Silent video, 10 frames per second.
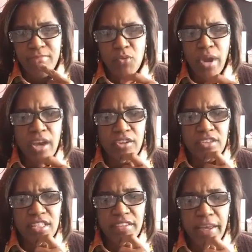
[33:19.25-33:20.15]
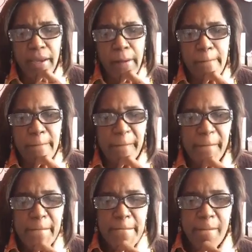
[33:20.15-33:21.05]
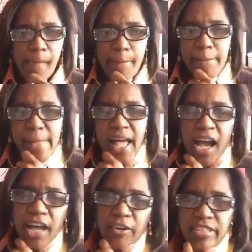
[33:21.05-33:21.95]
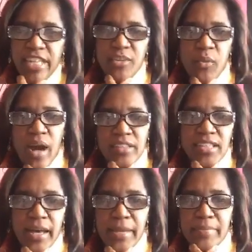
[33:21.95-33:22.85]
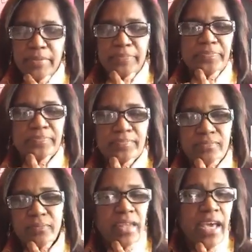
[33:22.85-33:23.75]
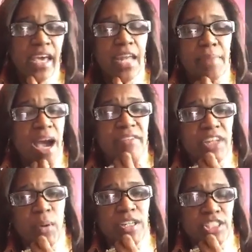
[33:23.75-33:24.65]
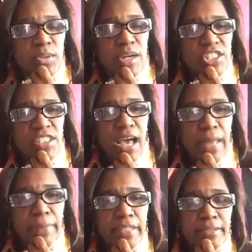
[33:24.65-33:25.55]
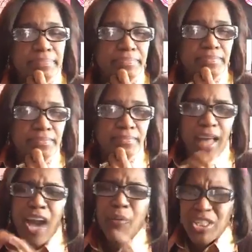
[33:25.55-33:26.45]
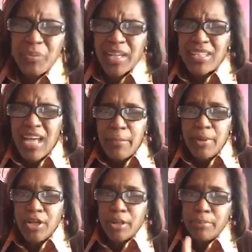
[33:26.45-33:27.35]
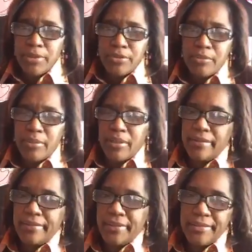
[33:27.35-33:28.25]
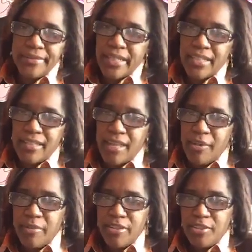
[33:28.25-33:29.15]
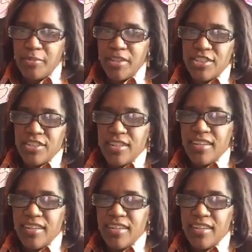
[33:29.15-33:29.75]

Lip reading: Ray, are you still there? I know it takes a while to type. Anybody have any questions while she's typing? I wish we could type on the computer, but you know that would be too much